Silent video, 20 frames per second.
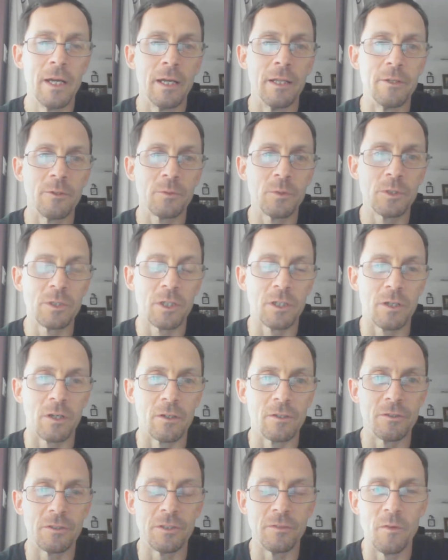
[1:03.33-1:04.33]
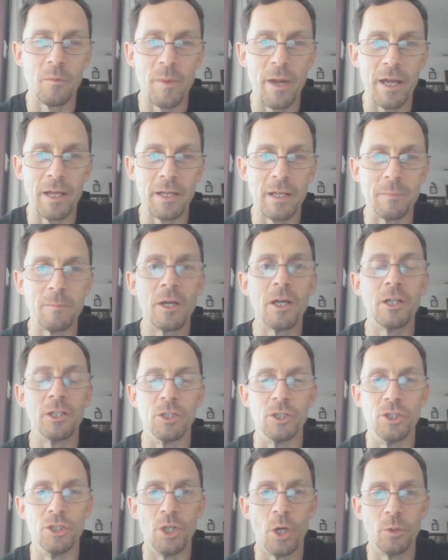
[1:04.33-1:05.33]
And this was a courtesy of a man named
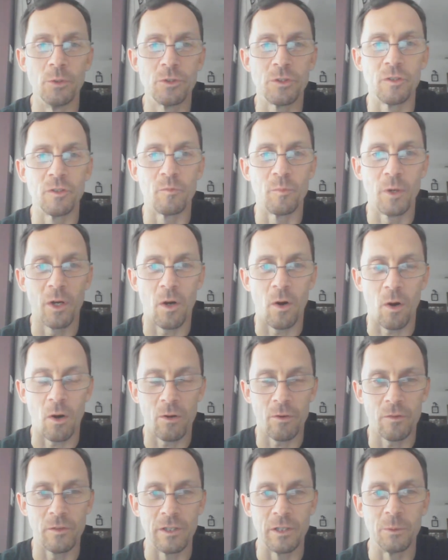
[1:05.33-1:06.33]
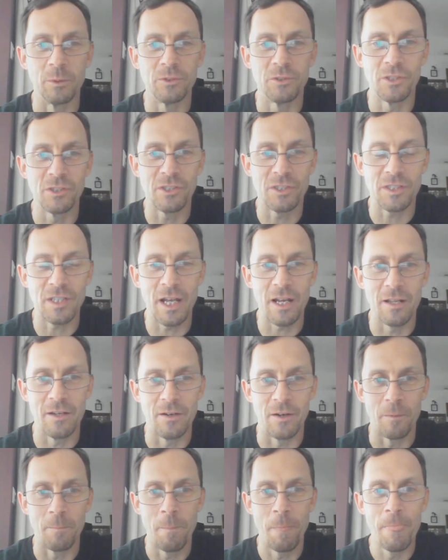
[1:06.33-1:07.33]
Joseph McCarthy. He was a
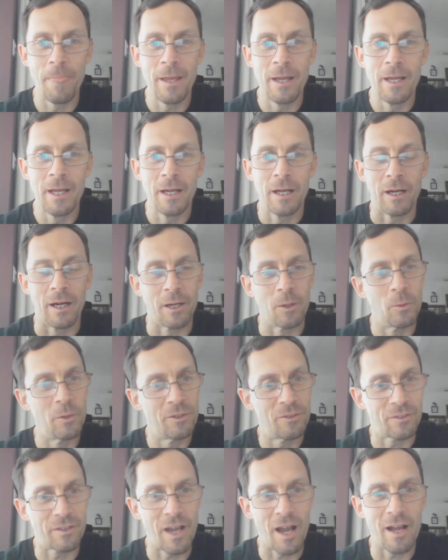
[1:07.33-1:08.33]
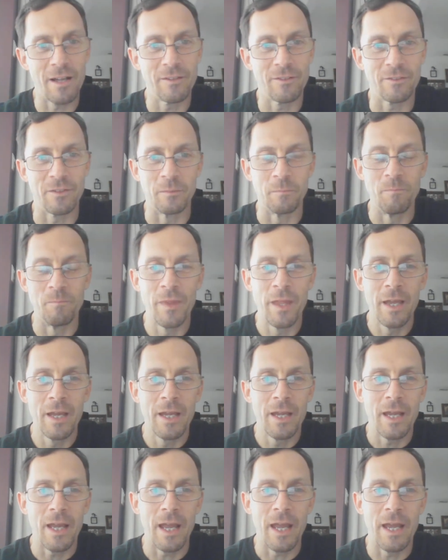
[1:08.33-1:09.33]
senator out of Wisconsin.
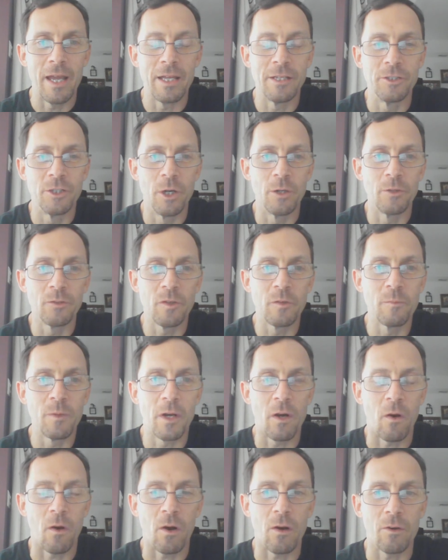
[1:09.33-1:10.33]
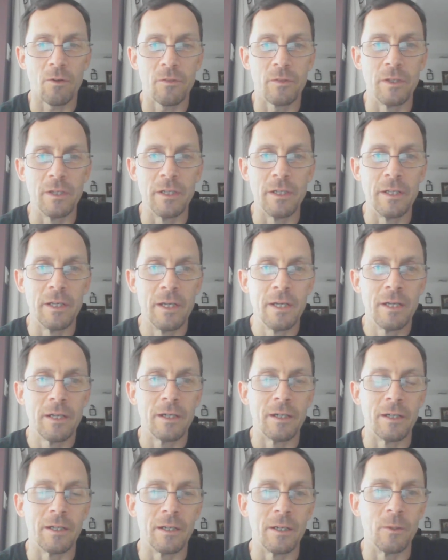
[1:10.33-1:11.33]
And Joseph McCarthy
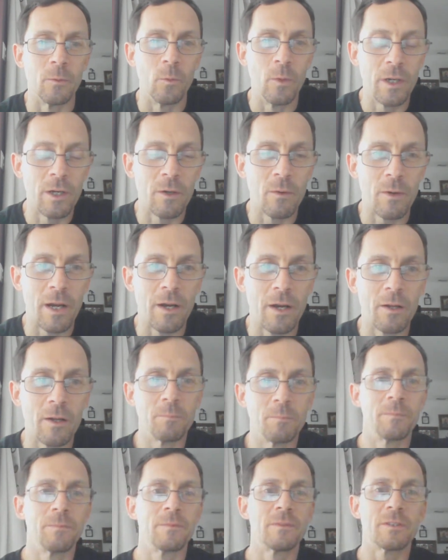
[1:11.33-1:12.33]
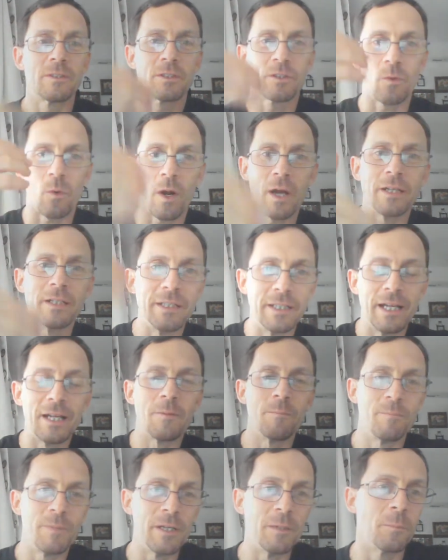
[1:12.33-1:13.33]
uh, went around trying to
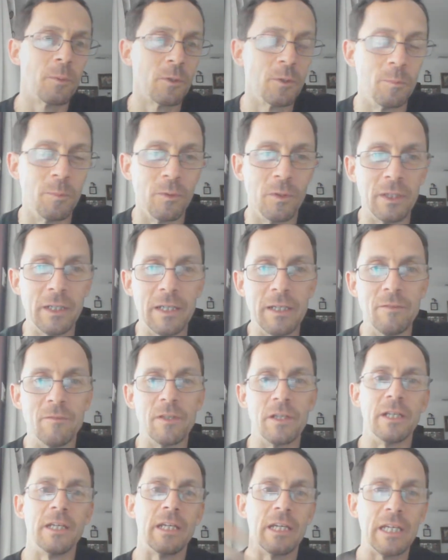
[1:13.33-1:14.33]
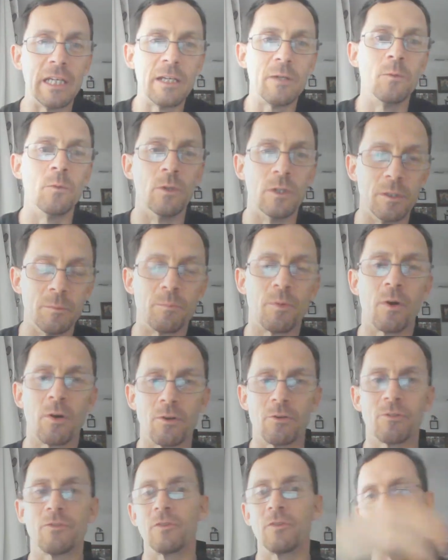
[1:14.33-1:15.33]
get people to believe that he would
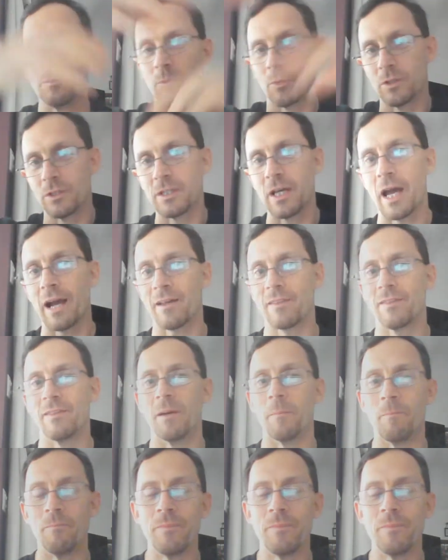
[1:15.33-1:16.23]
personally protect them.